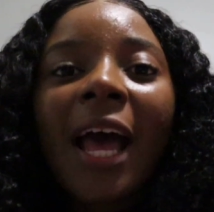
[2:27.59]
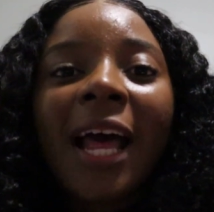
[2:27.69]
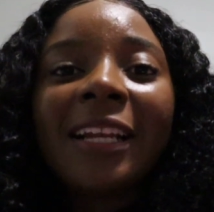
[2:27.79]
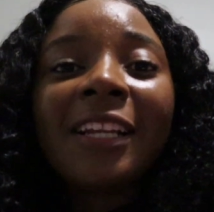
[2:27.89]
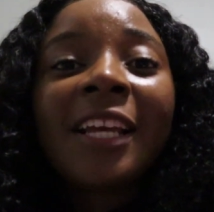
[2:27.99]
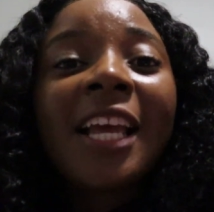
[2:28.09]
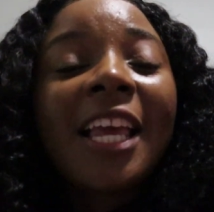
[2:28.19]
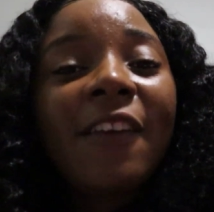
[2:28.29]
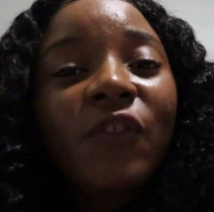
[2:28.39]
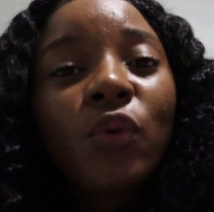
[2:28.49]
And
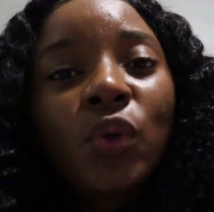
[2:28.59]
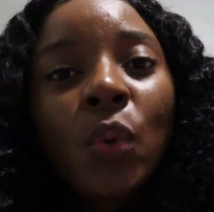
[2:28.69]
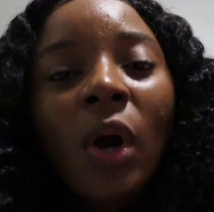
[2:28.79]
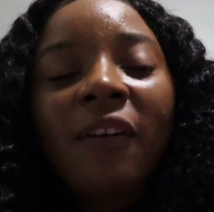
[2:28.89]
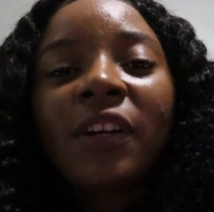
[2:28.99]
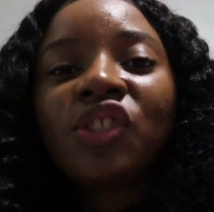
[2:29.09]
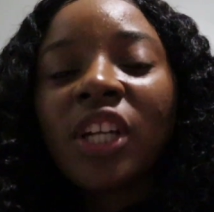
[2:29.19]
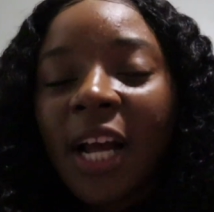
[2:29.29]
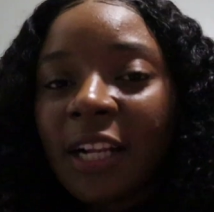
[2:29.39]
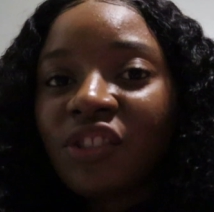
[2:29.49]
if you do have a
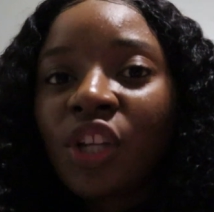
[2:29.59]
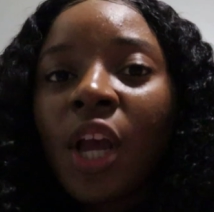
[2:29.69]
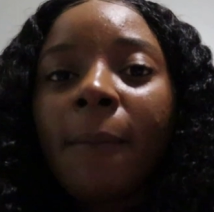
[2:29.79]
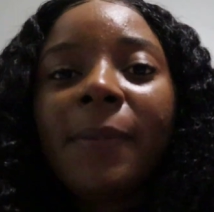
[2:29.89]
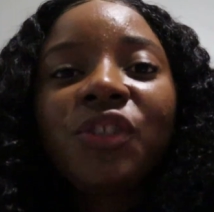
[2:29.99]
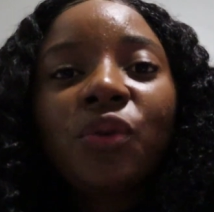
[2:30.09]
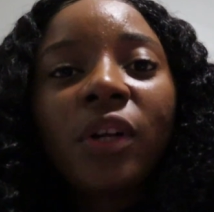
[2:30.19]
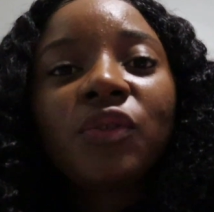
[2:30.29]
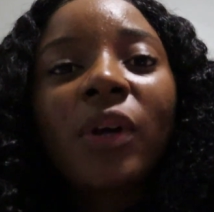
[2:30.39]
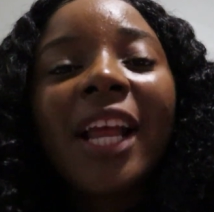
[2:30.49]
chance, be
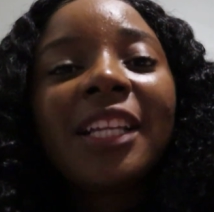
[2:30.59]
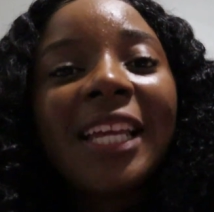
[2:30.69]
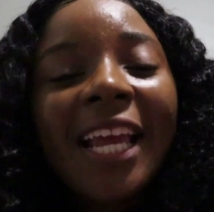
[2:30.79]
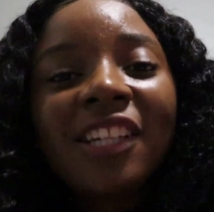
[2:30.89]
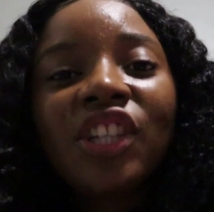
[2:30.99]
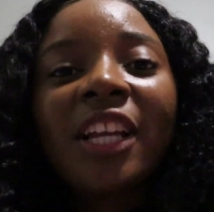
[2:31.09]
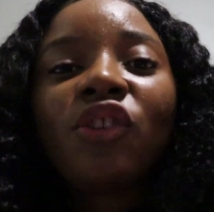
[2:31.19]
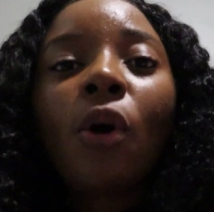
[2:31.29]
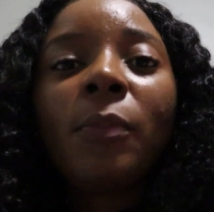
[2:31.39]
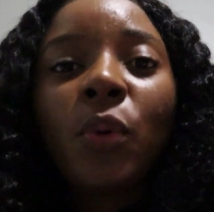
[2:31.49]
sure to engage
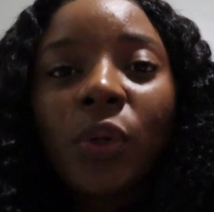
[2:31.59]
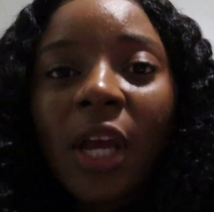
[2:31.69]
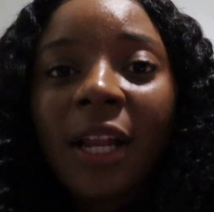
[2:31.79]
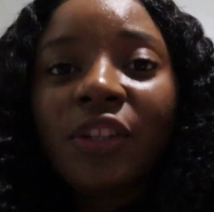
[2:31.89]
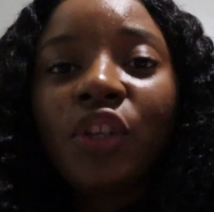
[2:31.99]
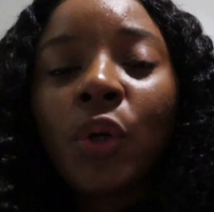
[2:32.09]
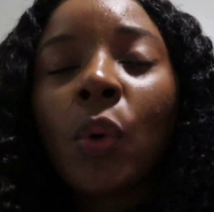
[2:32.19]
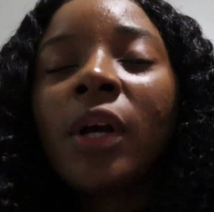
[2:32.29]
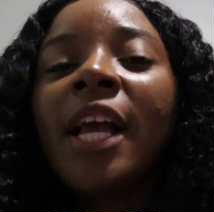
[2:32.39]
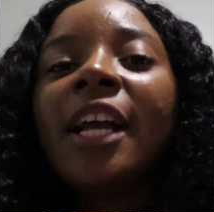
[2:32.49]
in communion. You
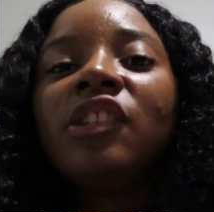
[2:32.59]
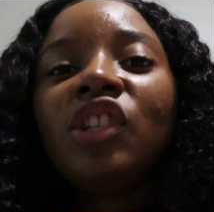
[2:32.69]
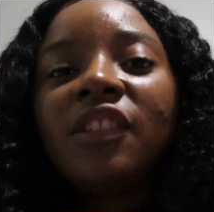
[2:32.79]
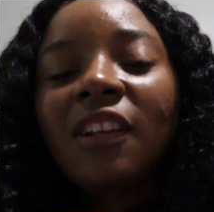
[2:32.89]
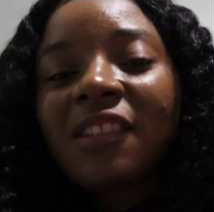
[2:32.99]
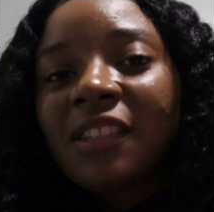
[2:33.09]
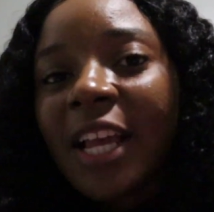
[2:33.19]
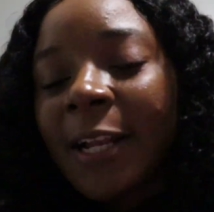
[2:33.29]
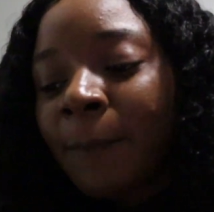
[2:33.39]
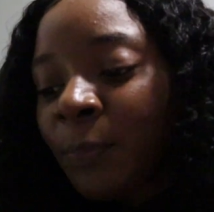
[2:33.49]
know, Jesus
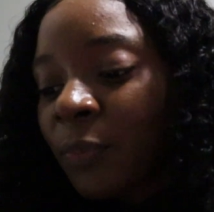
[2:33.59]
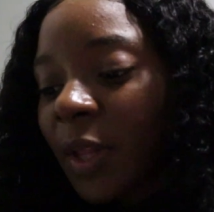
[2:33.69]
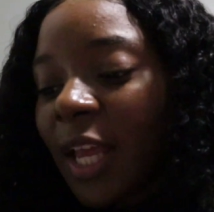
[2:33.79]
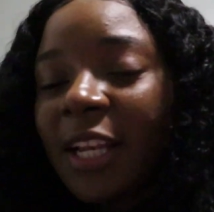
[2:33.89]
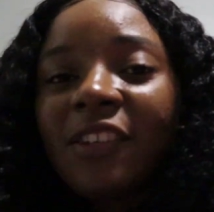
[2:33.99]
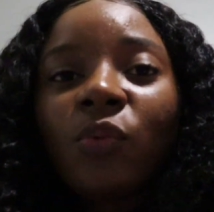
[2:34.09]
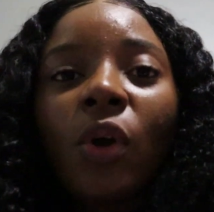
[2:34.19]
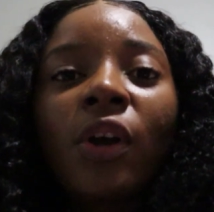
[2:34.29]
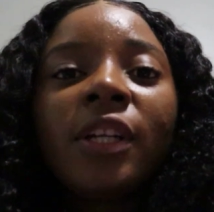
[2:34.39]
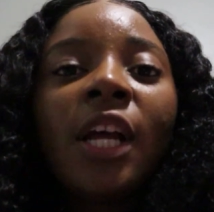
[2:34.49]
said in his
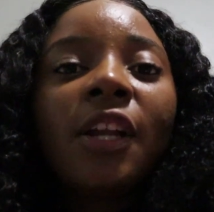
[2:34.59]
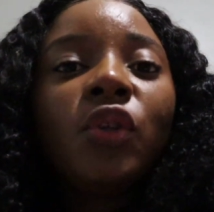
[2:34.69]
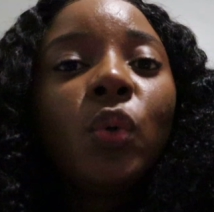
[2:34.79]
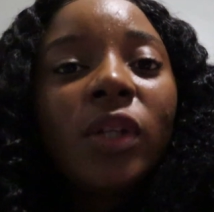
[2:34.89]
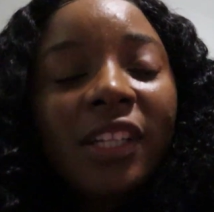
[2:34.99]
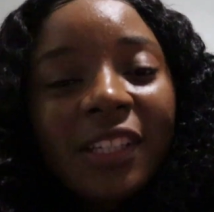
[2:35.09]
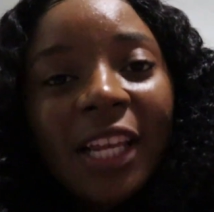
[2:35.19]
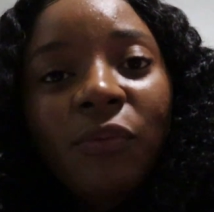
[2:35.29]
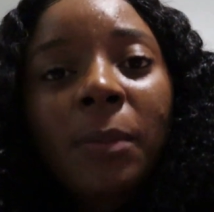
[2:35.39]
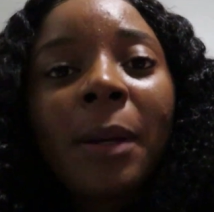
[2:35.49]
word, do this
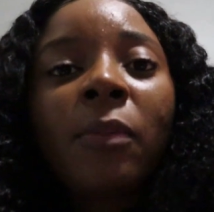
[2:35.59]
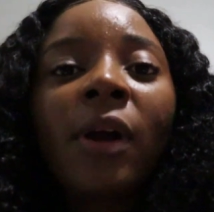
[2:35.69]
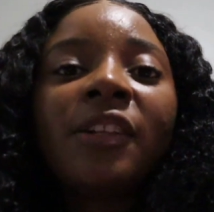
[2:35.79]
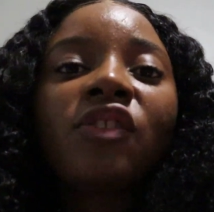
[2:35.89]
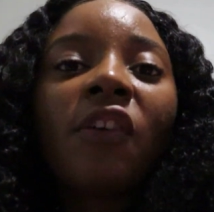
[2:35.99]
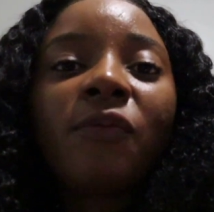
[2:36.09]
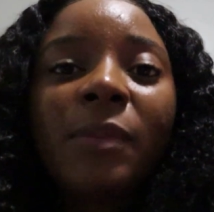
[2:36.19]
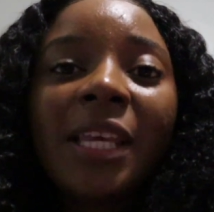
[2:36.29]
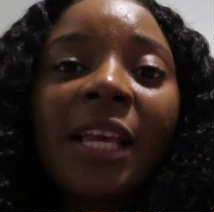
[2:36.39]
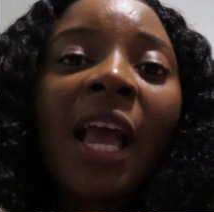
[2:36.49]
in remembrance of
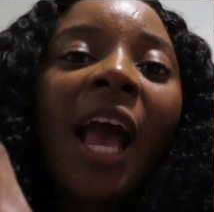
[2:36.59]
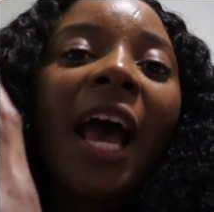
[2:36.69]
me.